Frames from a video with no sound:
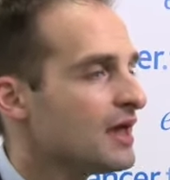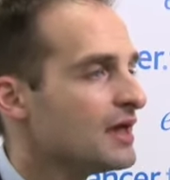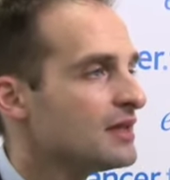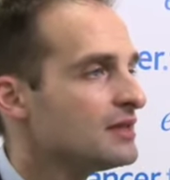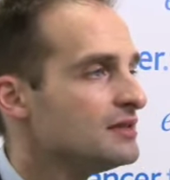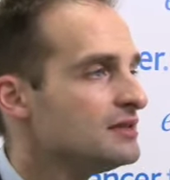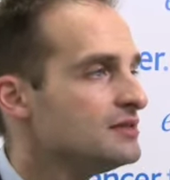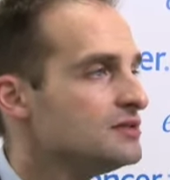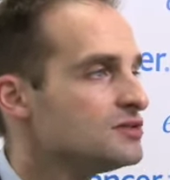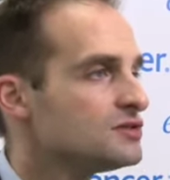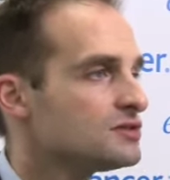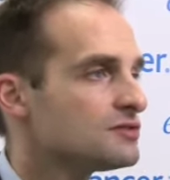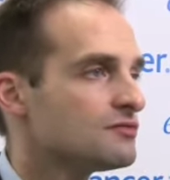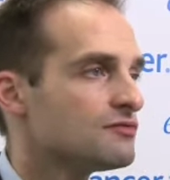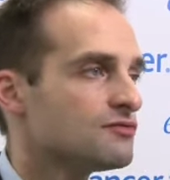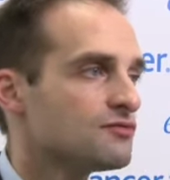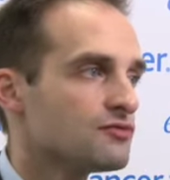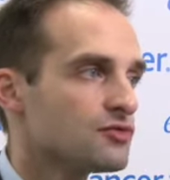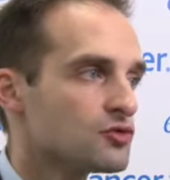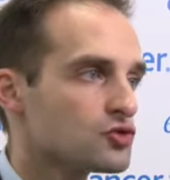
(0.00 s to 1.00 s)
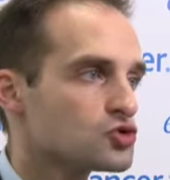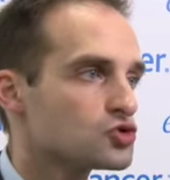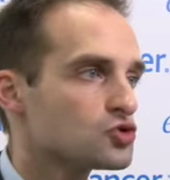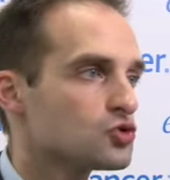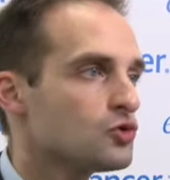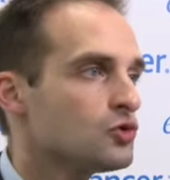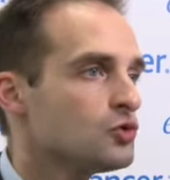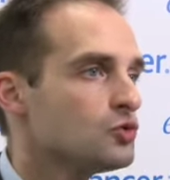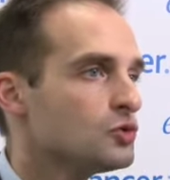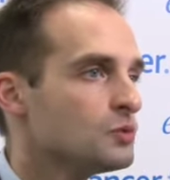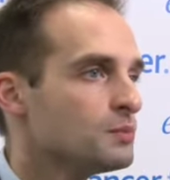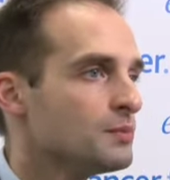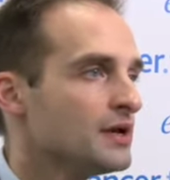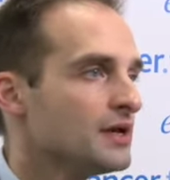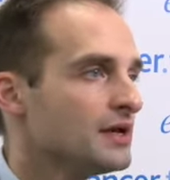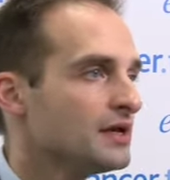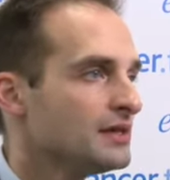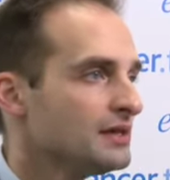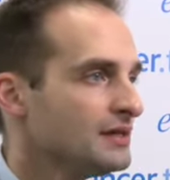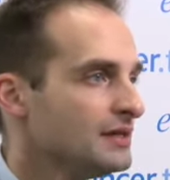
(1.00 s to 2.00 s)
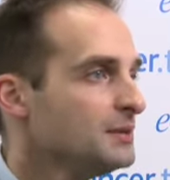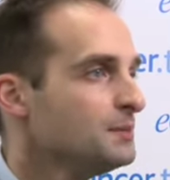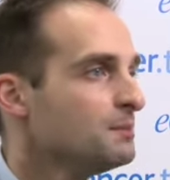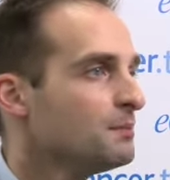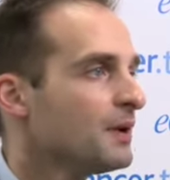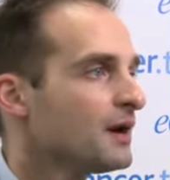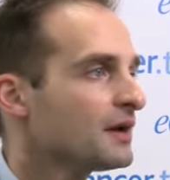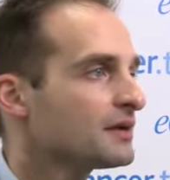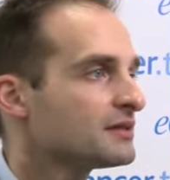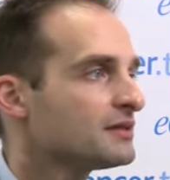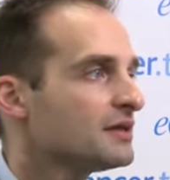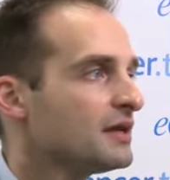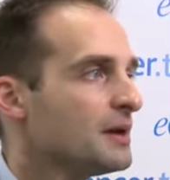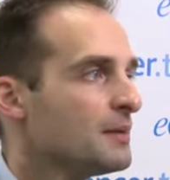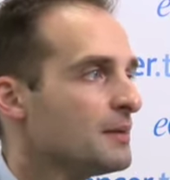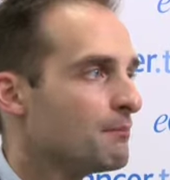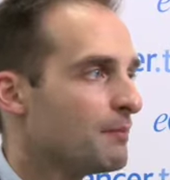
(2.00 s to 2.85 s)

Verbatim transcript: and this for sure will make an impact